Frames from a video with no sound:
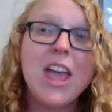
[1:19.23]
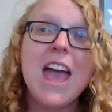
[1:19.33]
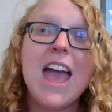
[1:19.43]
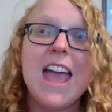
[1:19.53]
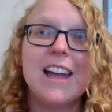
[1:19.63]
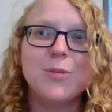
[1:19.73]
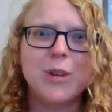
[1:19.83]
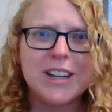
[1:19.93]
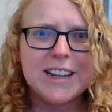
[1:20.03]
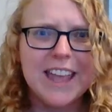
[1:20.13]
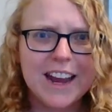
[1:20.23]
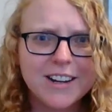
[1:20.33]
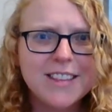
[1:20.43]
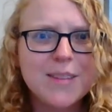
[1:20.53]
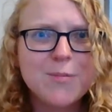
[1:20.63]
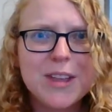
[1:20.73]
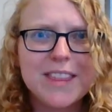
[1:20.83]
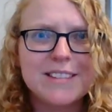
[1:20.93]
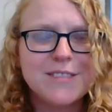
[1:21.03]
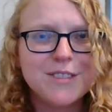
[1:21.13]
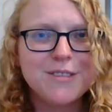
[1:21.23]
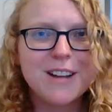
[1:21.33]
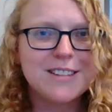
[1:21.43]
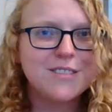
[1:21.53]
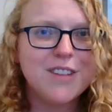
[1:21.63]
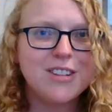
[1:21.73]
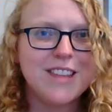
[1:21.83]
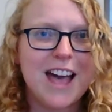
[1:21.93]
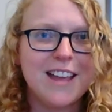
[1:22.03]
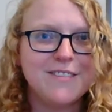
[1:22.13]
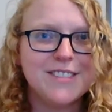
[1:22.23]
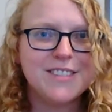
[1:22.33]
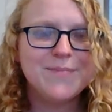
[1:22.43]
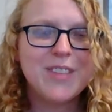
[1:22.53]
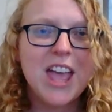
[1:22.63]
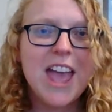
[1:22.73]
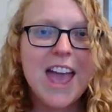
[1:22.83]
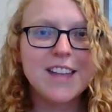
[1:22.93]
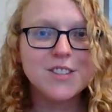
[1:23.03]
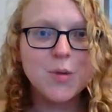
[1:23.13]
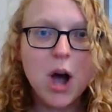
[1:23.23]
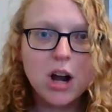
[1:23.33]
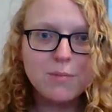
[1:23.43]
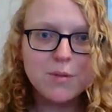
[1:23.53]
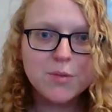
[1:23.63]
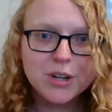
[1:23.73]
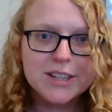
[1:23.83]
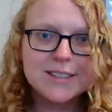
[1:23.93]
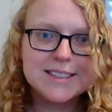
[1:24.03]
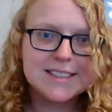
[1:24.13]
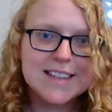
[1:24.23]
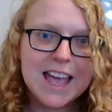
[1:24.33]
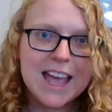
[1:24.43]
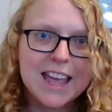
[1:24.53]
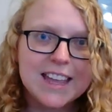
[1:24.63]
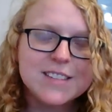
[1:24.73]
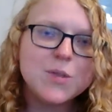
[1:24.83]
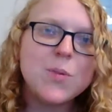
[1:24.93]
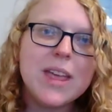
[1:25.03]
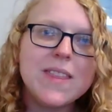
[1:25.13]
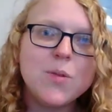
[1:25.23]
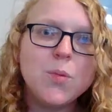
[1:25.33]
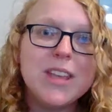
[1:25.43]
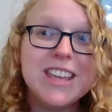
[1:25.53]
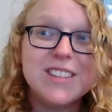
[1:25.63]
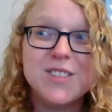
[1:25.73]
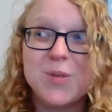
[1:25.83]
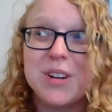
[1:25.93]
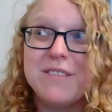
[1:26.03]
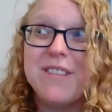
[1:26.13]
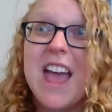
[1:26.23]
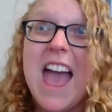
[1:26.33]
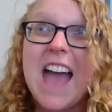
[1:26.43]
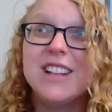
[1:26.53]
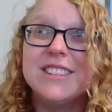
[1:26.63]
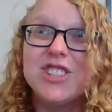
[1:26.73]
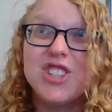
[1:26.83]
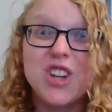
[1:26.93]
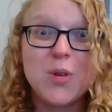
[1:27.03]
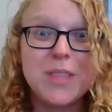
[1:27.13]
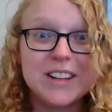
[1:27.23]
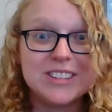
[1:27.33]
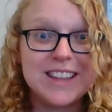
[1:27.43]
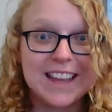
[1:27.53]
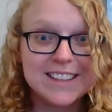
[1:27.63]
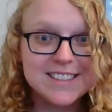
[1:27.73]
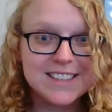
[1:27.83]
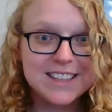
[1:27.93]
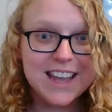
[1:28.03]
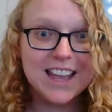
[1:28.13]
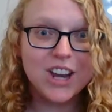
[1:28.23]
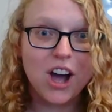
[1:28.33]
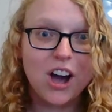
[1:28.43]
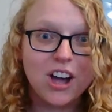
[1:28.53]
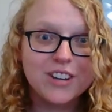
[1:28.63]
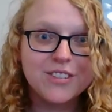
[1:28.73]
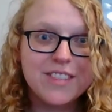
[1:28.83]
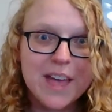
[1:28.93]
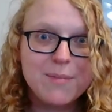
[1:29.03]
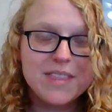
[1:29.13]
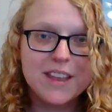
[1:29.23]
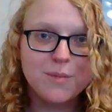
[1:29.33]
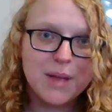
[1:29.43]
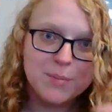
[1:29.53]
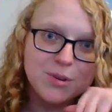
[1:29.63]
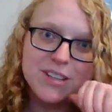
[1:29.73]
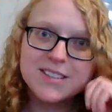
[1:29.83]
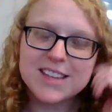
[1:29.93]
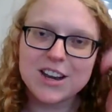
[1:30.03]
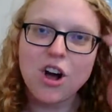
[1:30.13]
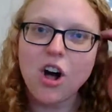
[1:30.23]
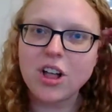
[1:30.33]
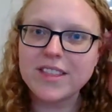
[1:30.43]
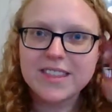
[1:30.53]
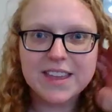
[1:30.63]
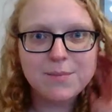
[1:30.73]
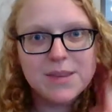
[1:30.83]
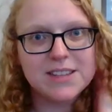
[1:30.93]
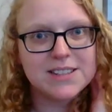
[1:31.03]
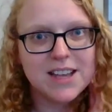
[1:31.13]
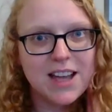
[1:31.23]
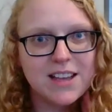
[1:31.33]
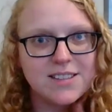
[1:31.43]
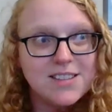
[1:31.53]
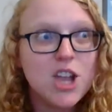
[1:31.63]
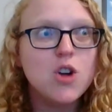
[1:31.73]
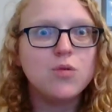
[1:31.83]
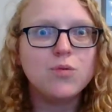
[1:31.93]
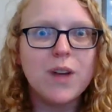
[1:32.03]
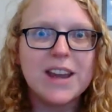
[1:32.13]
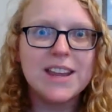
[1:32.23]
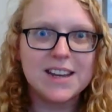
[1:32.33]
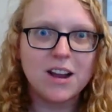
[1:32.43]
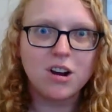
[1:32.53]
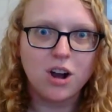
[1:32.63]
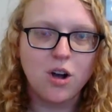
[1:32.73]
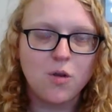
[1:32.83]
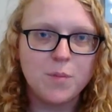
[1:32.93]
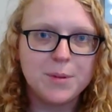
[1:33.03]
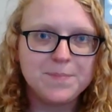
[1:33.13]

and we're going to carry them with us for the rest of our lives. And so our memorial today is a way that we can sort of show their legacy and honor them and their memories and all that they mean to us right in our home.